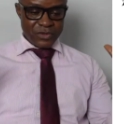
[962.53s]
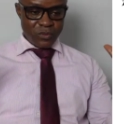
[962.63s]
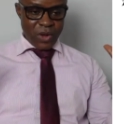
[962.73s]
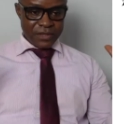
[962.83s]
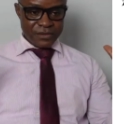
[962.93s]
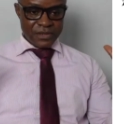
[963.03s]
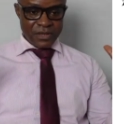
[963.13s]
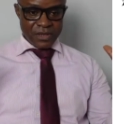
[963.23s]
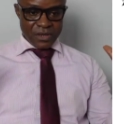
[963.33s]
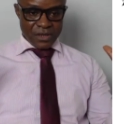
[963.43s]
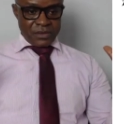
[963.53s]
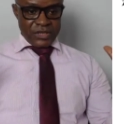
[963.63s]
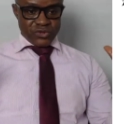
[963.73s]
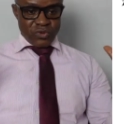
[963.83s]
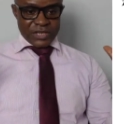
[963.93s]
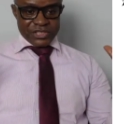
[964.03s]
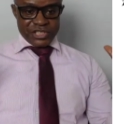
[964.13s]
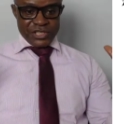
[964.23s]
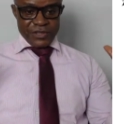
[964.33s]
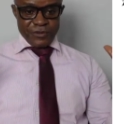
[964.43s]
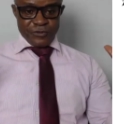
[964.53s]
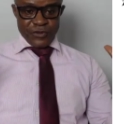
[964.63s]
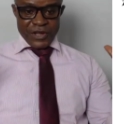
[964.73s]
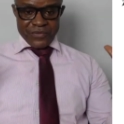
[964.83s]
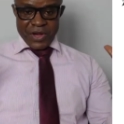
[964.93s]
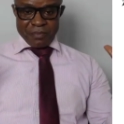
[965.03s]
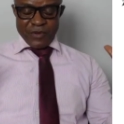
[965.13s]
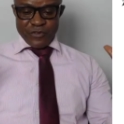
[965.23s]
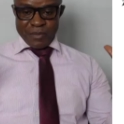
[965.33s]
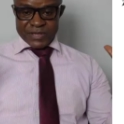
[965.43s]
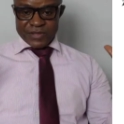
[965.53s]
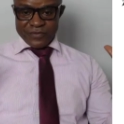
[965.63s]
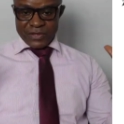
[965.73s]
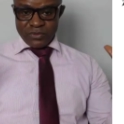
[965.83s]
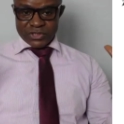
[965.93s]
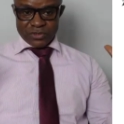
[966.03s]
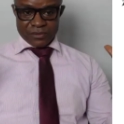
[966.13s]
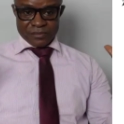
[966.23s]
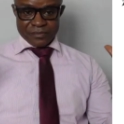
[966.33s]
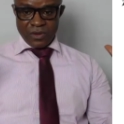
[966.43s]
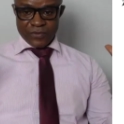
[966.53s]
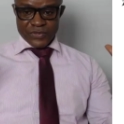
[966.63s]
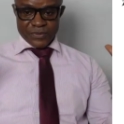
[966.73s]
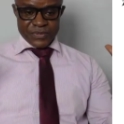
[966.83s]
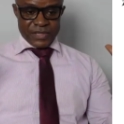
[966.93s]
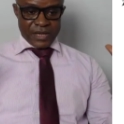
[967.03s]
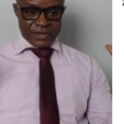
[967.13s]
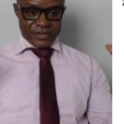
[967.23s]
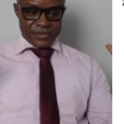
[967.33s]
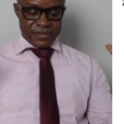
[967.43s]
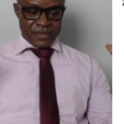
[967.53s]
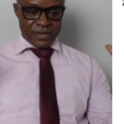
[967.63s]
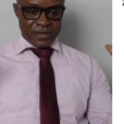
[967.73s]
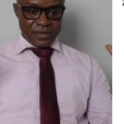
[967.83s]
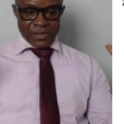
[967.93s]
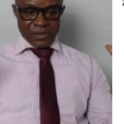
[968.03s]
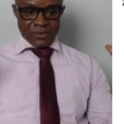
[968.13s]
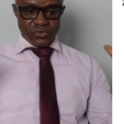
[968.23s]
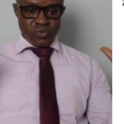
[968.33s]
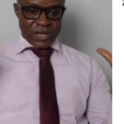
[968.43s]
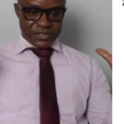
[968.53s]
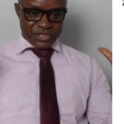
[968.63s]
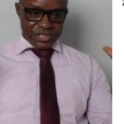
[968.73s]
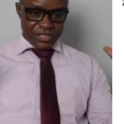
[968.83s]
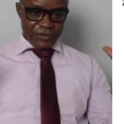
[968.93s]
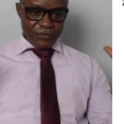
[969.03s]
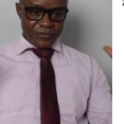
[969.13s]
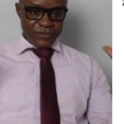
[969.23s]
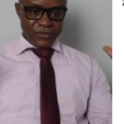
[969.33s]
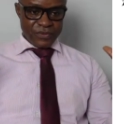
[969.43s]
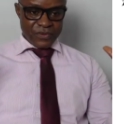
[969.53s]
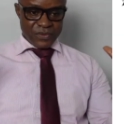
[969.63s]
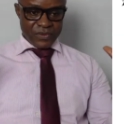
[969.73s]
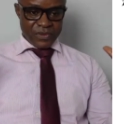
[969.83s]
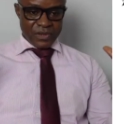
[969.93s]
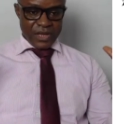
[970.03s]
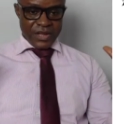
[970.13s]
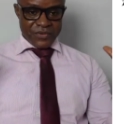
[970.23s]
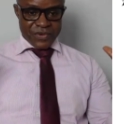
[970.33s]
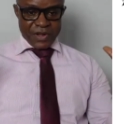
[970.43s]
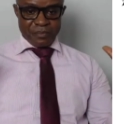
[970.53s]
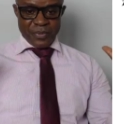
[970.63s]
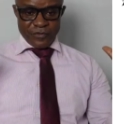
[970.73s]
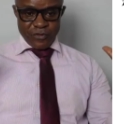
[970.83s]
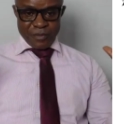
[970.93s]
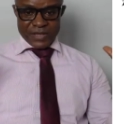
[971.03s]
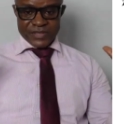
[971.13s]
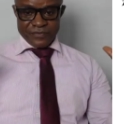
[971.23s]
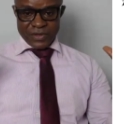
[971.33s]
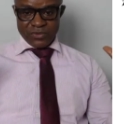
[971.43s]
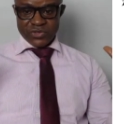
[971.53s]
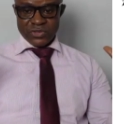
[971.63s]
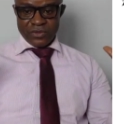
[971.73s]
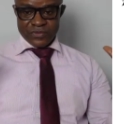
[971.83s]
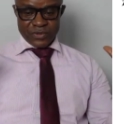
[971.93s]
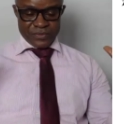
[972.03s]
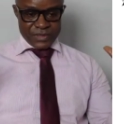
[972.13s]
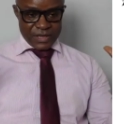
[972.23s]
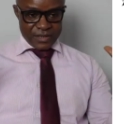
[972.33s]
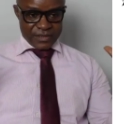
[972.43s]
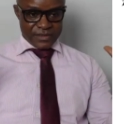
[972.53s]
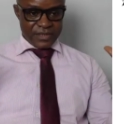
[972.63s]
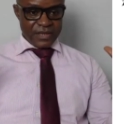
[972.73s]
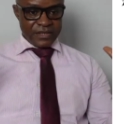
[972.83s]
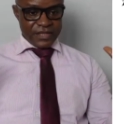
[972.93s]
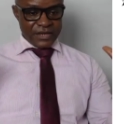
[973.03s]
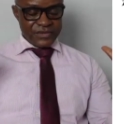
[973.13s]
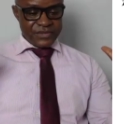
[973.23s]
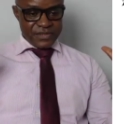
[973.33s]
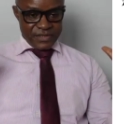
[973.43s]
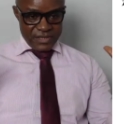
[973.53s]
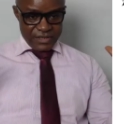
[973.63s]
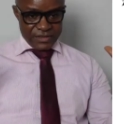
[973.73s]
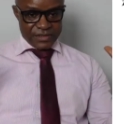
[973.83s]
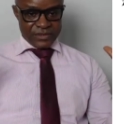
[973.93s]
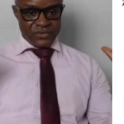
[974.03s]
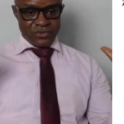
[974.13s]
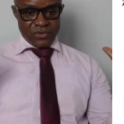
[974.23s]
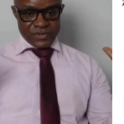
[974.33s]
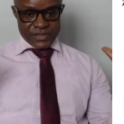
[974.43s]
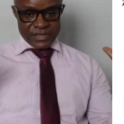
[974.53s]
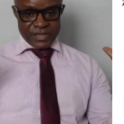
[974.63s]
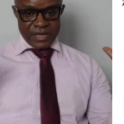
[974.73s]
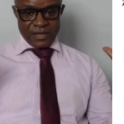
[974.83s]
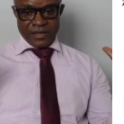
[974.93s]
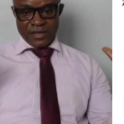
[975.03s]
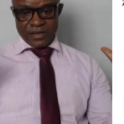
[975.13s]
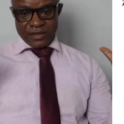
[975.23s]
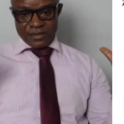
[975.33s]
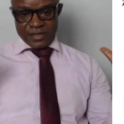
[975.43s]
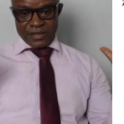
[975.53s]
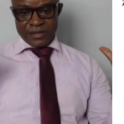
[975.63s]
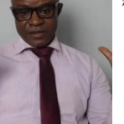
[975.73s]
One is to achieve a real performance evaluation of subsidiaries. To achieve a real performance evaluation of subsidiaries, there is need to consider the